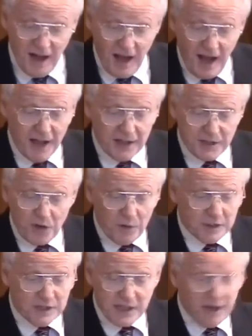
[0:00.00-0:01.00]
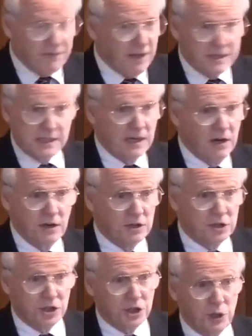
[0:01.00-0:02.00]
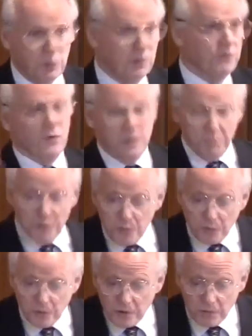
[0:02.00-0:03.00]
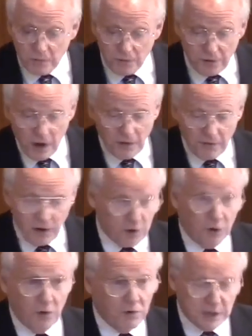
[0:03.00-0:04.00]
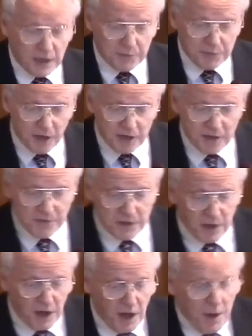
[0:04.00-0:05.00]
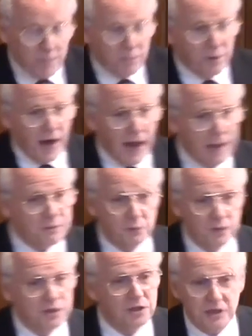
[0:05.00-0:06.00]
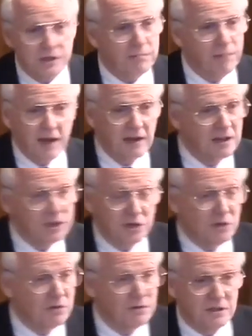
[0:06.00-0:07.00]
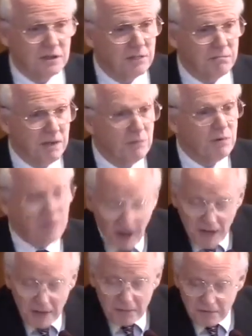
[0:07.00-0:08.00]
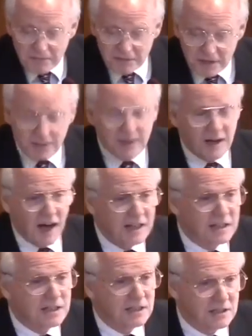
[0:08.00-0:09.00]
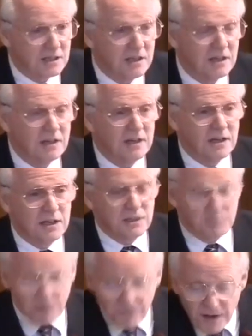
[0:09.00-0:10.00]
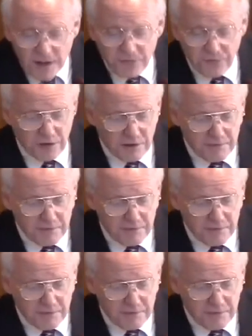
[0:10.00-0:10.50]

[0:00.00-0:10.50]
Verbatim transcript: And so instead of necessarily just shooting for the moon with all of our goals and objectives, perhaps we should just mainly shoot to be reliable, to be constant, to be faithful,